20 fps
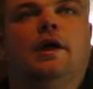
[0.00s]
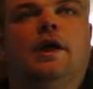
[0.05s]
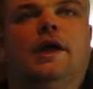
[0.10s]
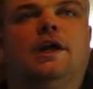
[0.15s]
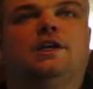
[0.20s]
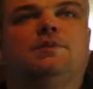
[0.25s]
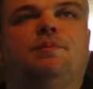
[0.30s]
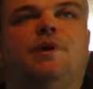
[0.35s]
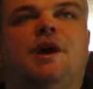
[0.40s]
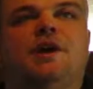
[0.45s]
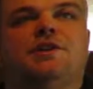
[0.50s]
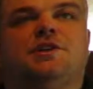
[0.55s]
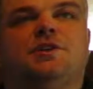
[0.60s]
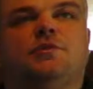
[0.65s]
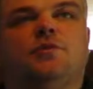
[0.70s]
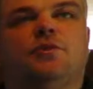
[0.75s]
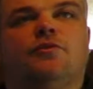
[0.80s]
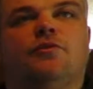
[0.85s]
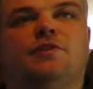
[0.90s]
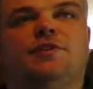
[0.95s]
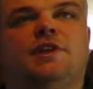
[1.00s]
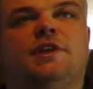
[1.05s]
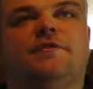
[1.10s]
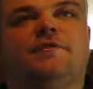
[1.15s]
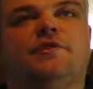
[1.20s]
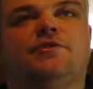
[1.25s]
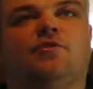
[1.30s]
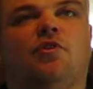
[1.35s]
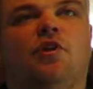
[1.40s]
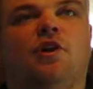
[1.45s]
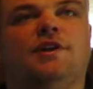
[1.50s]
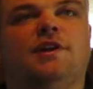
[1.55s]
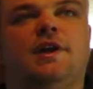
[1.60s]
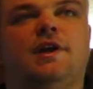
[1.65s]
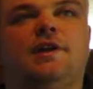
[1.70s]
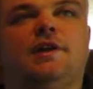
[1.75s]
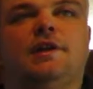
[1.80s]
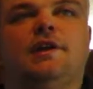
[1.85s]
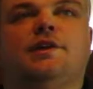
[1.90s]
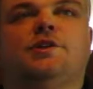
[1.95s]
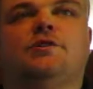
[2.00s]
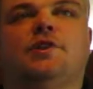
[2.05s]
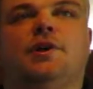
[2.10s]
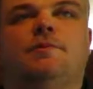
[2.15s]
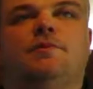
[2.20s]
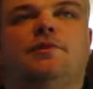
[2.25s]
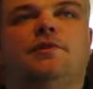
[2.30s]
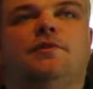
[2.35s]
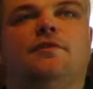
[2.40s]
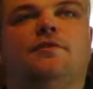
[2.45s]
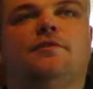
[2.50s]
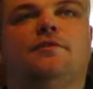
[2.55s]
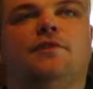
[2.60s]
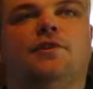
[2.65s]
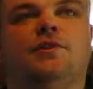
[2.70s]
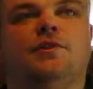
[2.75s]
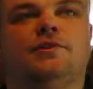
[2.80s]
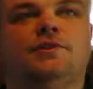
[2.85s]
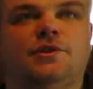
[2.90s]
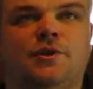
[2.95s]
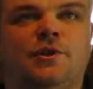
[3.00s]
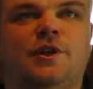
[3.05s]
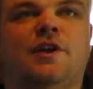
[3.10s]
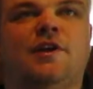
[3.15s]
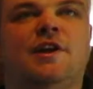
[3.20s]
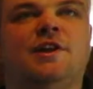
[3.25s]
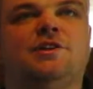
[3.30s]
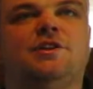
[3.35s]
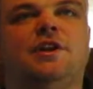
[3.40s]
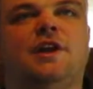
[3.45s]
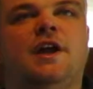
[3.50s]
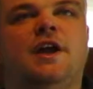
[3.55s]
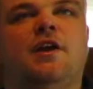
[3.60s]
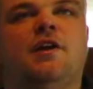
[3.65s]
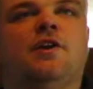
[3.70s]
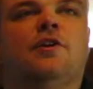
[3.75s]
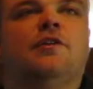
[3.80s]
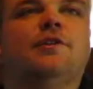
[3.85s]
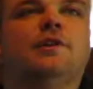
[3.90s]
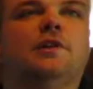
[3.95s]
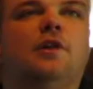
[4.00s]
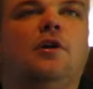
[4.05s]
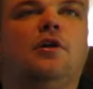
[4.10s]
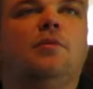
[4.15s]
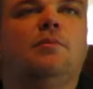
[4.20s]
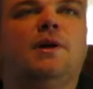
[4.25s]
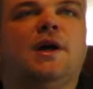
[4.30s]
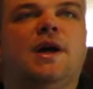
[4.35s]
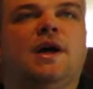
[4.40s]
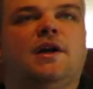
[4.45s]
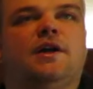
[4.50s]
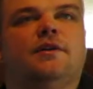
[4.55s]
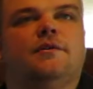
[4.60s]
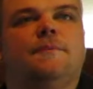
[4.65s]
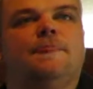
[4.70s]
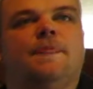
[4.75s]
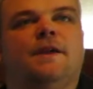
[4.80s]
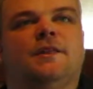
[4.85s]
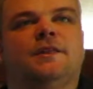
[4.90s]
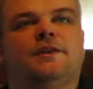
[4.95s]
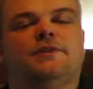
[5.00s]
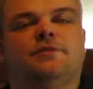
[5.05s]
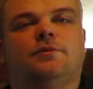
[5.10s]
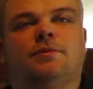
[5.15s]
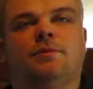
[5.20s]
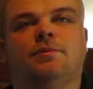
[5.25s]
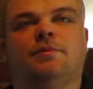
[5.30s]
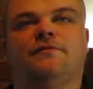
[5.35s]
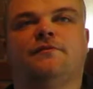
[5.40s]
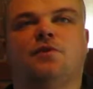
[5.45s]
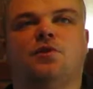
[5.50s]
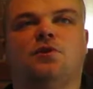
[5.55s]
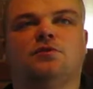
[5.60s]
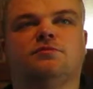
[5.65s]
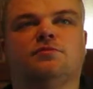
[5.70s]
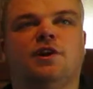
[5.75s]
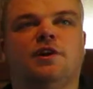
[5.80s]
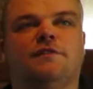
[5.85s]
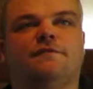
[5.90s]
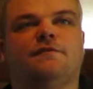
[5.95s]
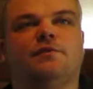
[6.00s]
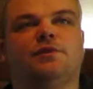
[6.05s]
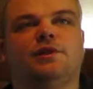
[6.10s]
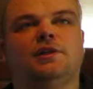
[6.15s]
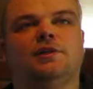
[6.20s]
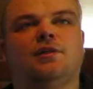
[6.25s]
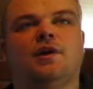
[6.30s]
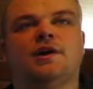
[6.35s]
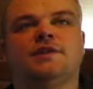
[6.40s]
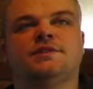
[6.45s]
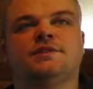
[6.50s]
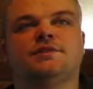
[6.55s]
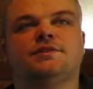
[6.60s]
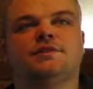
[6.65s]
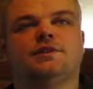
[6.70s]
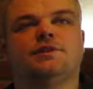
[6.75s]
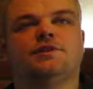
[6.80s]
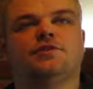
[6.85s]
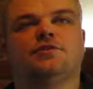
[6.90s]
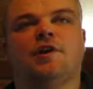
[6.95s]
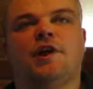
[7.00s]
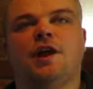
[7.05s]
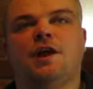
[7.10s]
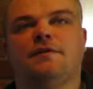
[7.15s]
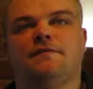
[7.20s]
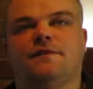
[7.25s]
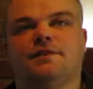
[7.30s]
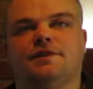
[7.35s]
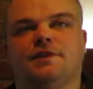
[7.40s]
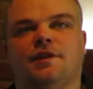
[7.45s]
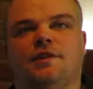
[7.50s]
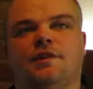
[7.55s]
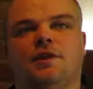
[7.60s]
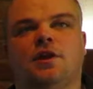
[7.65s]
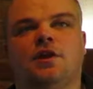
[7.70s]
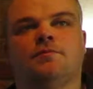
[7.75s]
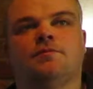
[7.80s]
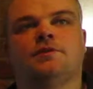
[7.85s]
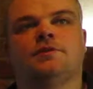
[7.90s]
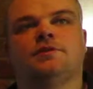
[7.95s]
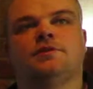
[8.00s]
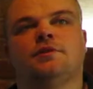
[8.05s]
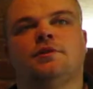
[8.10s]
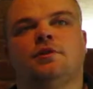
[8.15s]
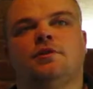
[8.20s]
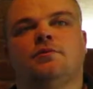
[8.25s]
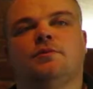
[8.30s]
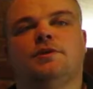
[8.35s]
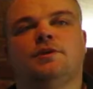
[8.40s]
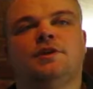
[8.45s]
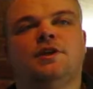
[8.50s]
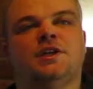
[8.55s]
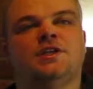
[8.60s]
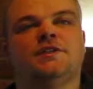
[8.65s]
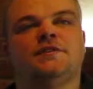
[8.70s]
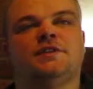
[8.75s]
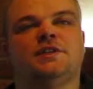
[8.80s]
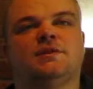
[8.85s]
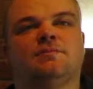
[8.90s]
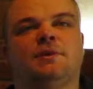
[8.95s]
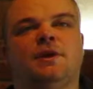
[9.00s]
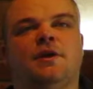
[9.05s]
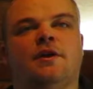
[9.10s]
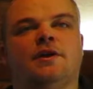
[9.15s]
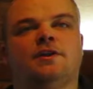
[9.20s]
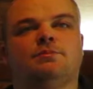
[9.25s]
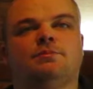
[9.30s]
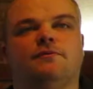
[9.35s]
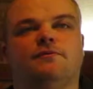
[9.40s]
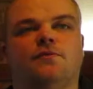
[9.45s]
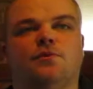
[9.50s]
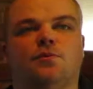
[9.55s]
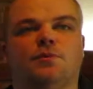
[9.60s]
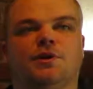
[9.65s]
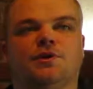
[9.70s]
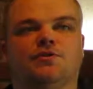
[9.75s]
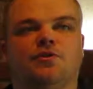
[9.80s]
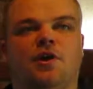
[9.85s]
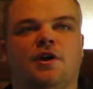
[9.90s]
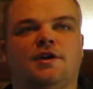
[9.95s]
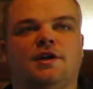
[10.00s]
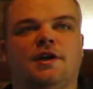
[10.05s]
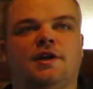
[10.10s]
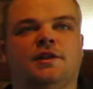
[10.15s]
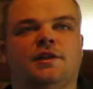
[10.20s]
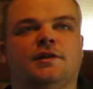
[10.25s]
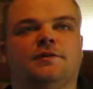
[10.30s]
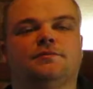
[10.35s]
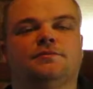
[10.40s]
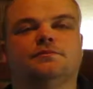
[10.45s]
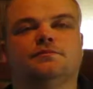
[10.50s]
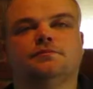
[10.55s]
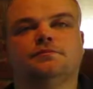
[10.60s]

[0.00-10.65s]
Each patient will receive a dry needling treatment to their injured area in the lower back, and this will be performed by a fully licensed and trained physiotherapist with years of experience performing dry needling.